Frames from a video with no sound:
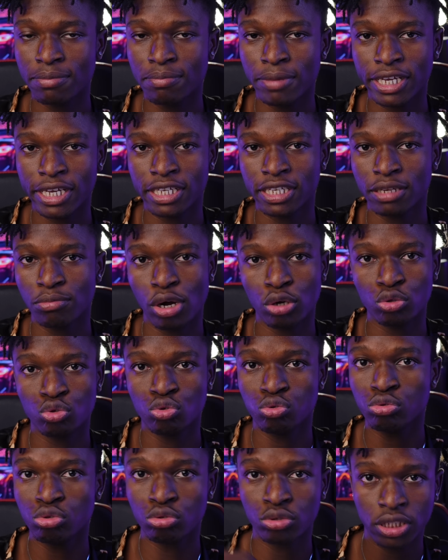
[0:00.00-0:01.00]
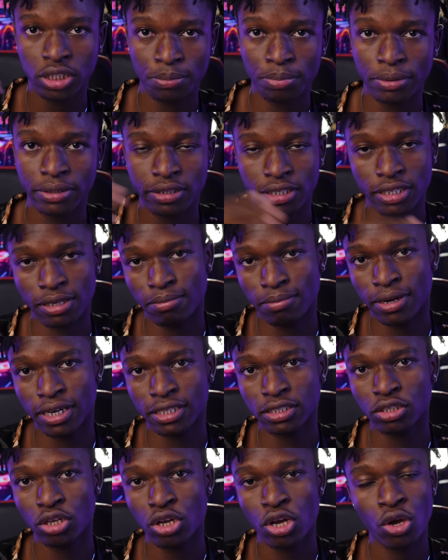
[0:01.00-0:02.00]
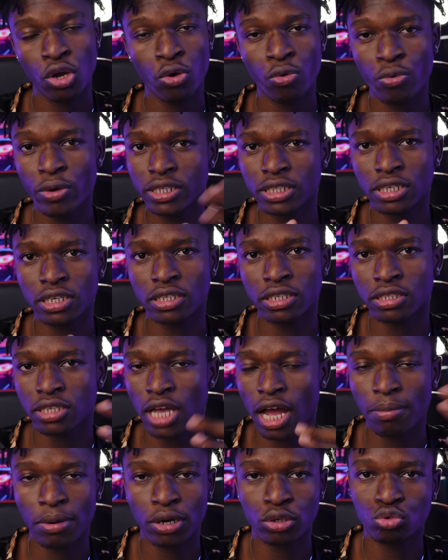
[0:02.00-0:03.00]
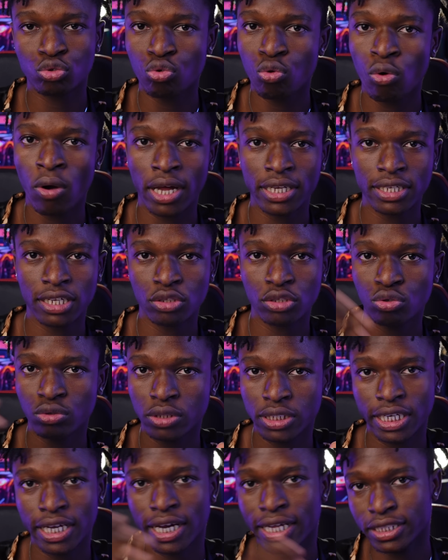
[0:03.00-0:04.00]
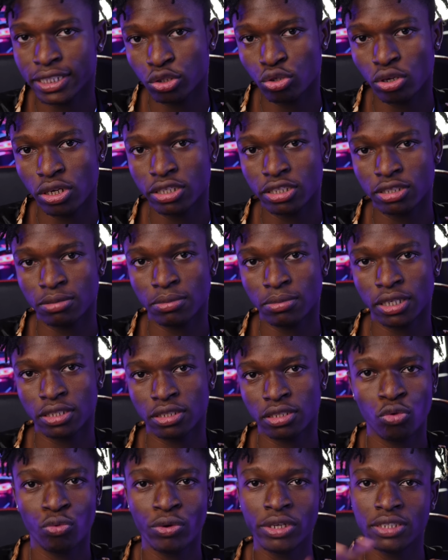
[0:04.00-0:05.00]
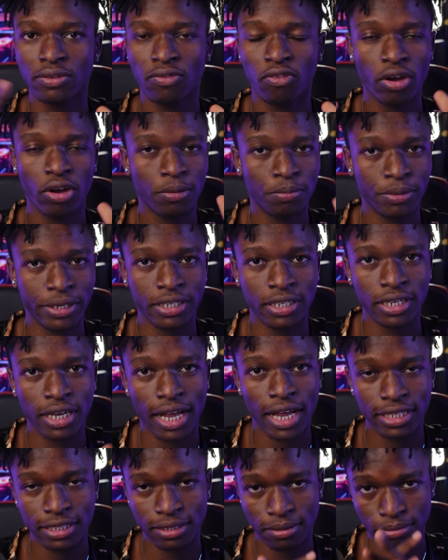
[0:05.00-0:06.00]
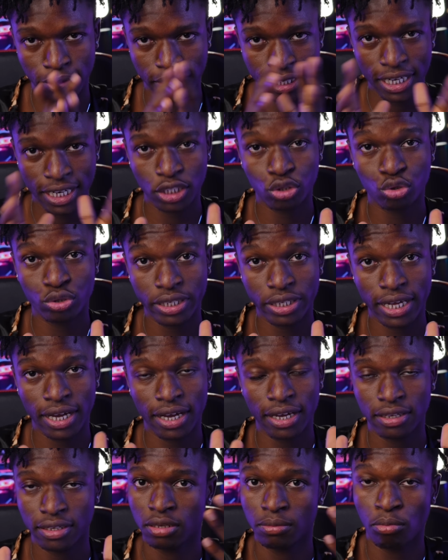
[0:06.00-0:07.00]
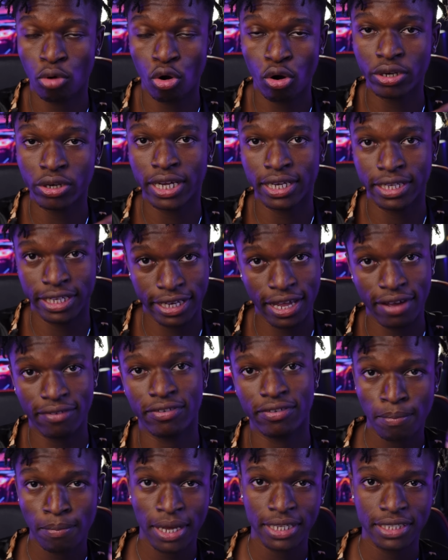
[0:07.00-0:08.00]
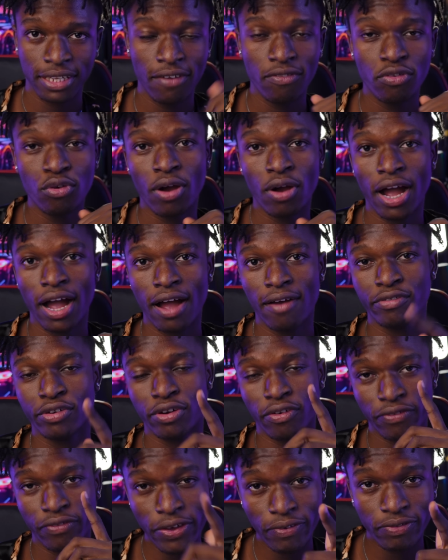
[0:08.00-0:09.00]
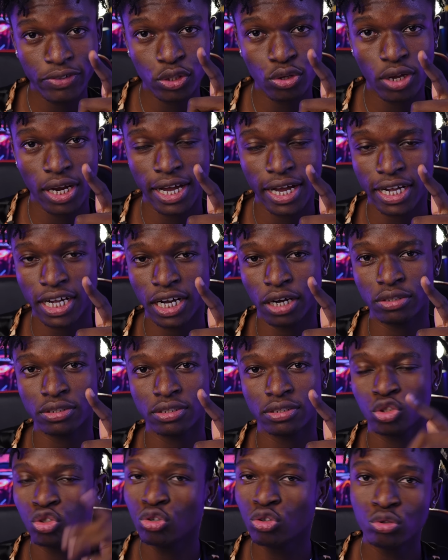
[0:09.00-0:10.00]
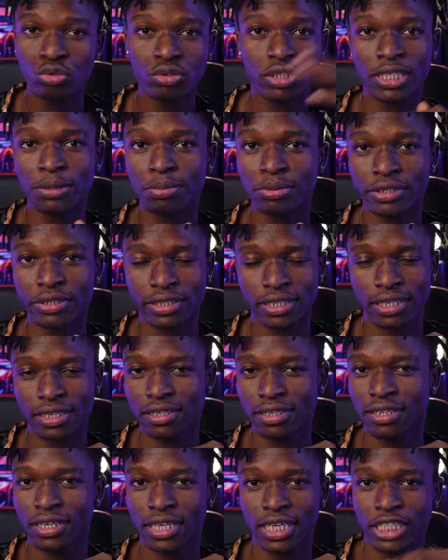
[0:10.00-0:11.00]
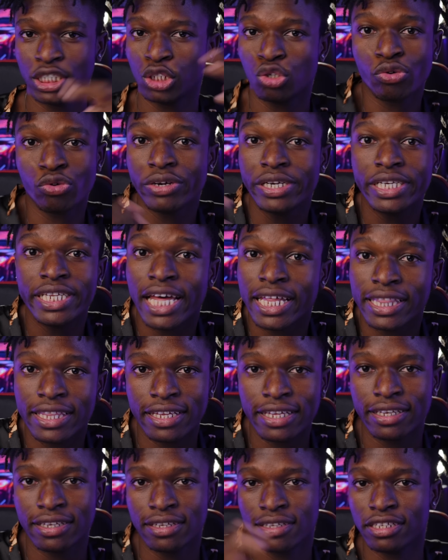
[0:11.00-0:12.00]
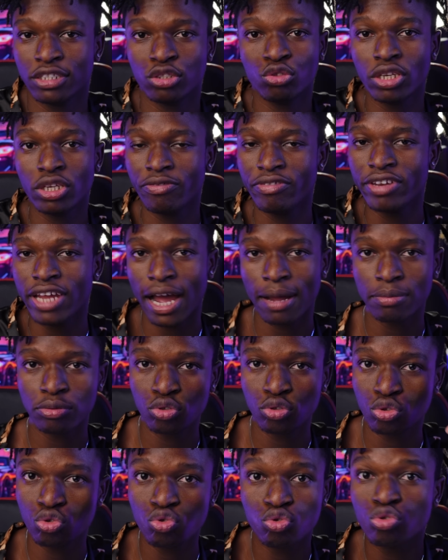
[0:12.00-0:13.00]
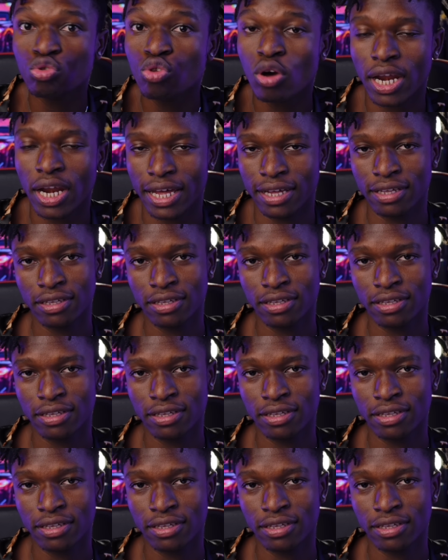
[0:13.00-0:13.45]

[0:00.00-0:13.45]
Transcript: making about 2 to 3% a month, which is about $200 to $300 a month, which for a beginning as a beginner trader, more than enough. But if you have your $50 account, 2 to 3% is really nothing. It's not even up to $2.